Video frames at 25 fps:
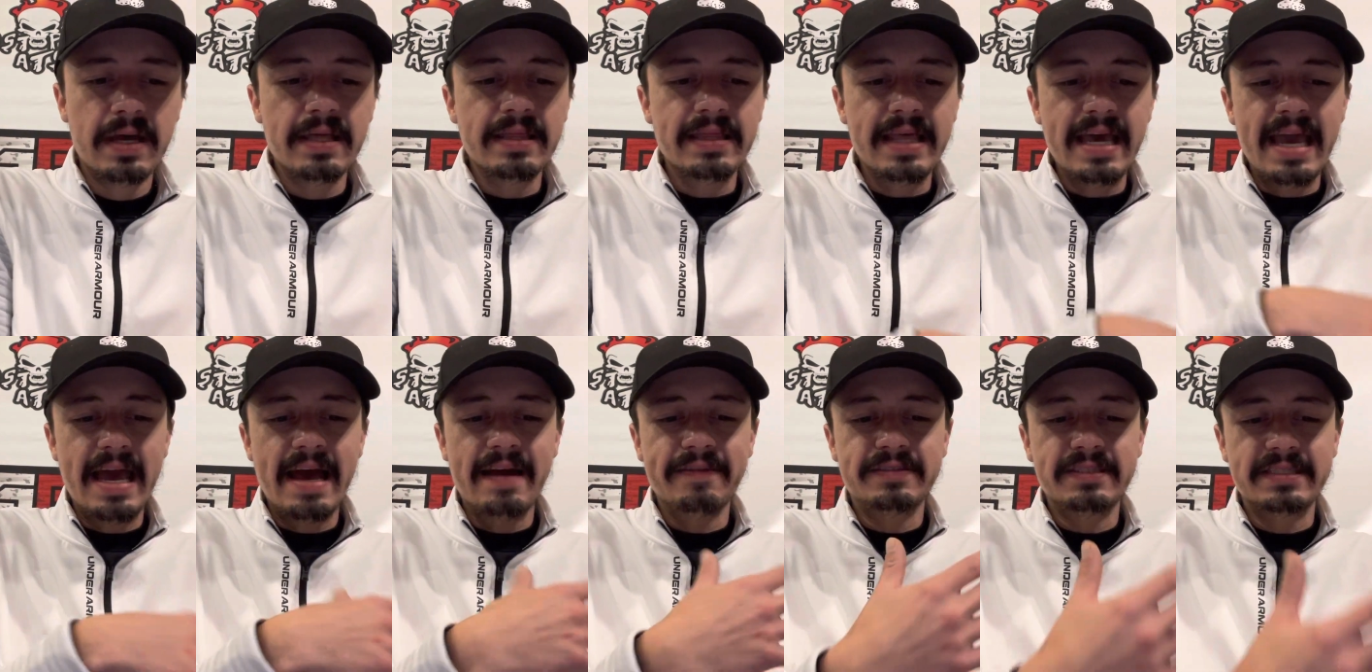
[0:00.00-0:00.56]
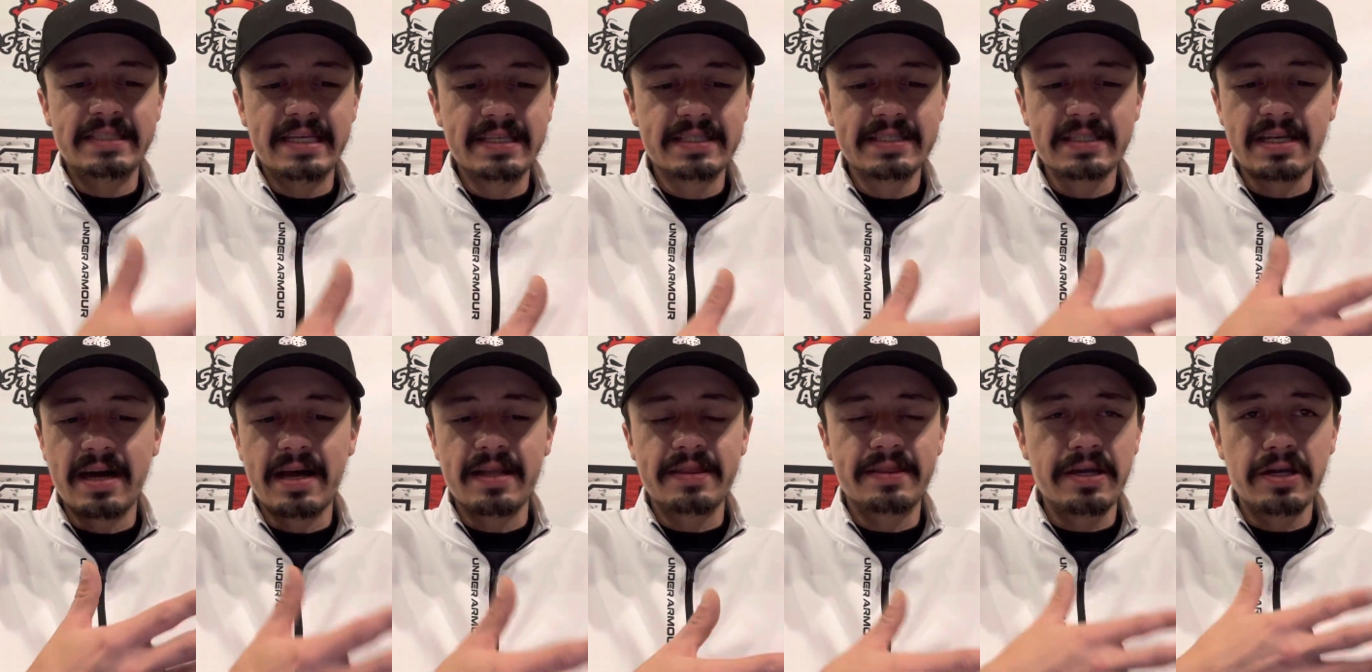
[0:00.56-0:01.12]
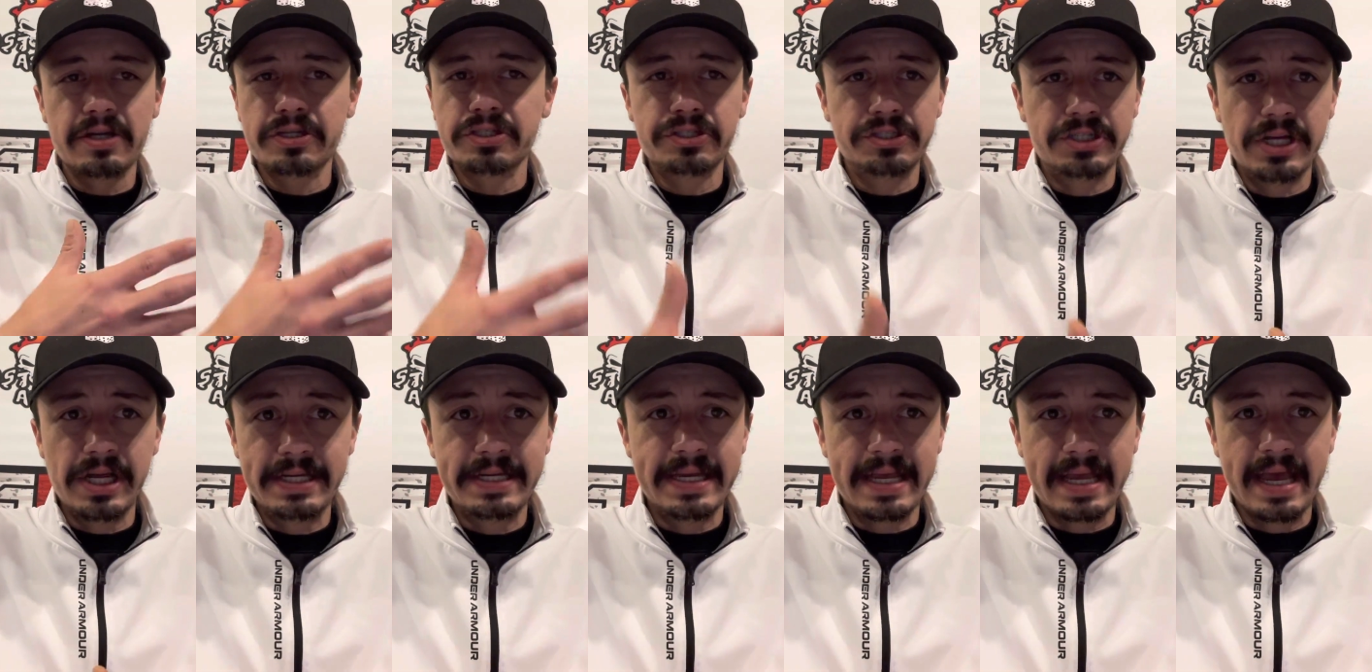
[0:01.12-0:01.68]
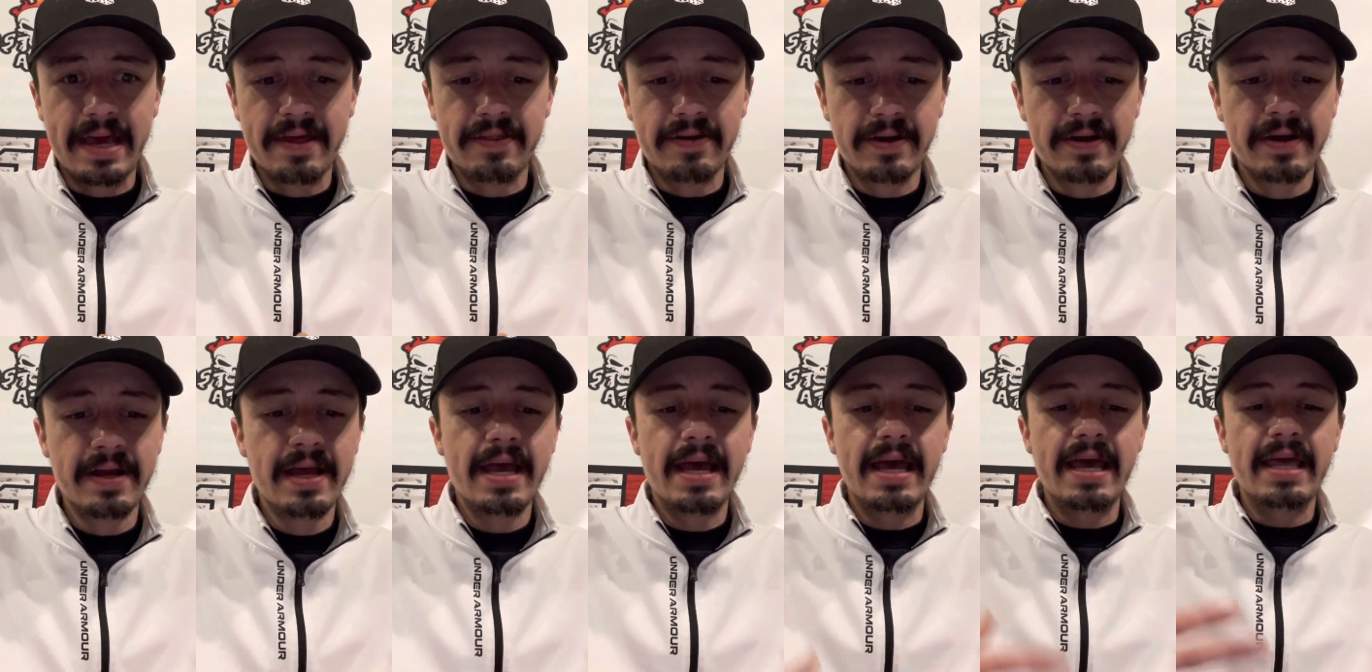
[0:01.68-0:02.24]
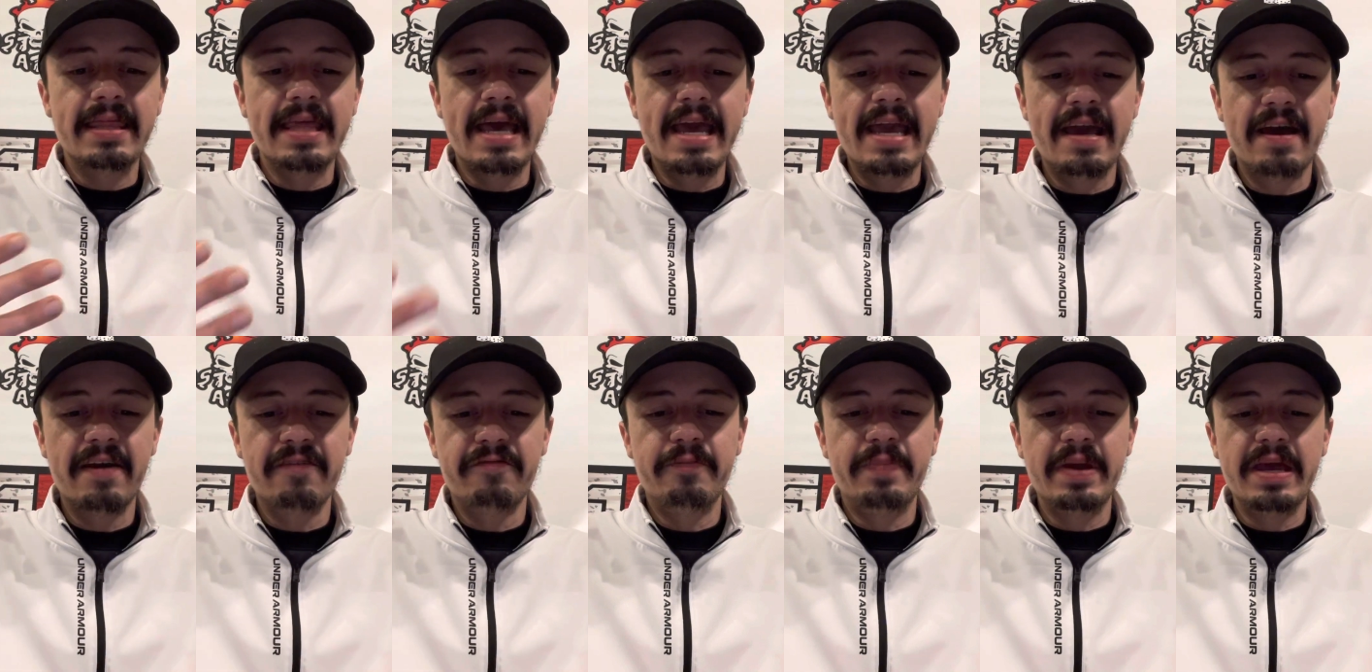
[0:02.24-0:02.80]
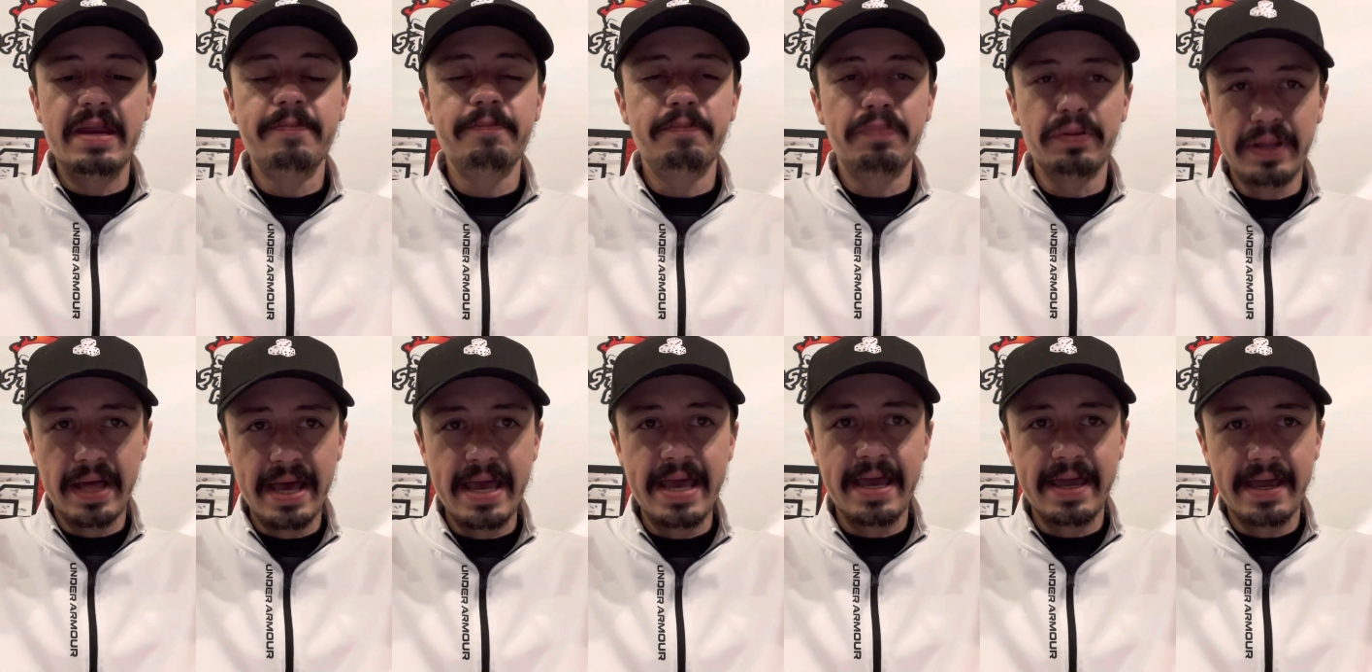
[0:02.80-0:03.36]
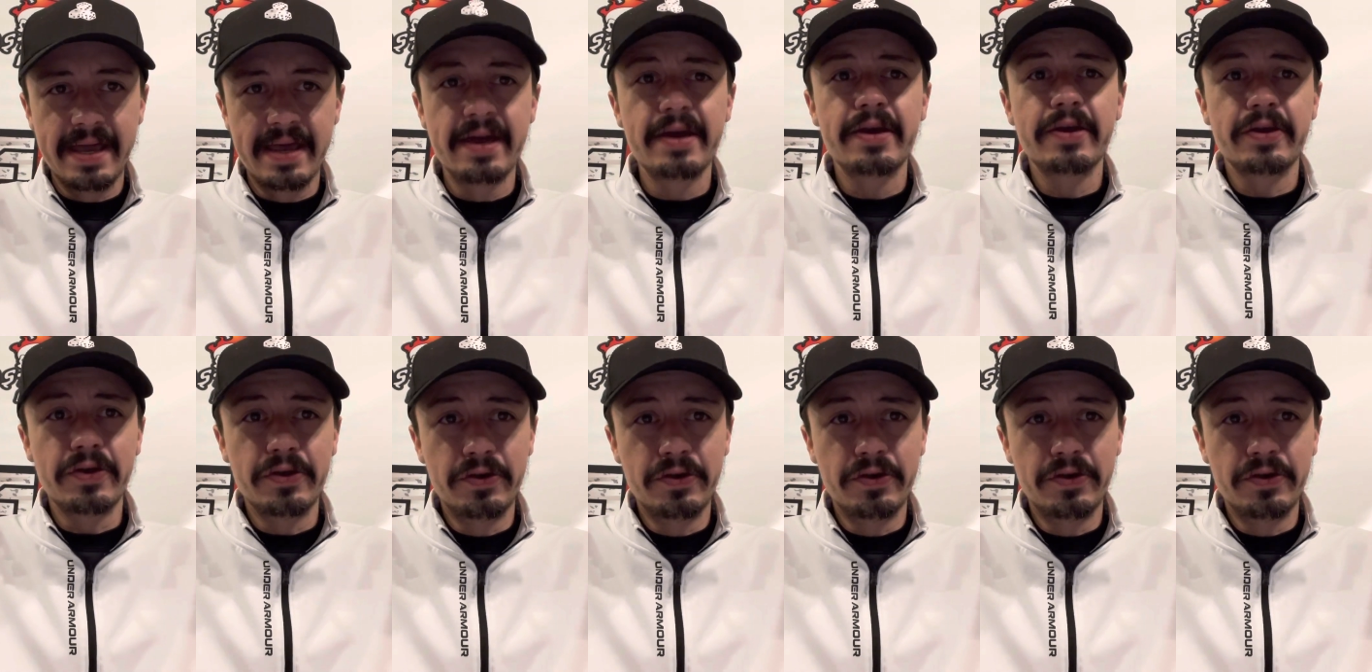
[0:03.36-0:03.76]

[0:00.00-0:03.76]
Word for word: they have since got their shit together and they have been playing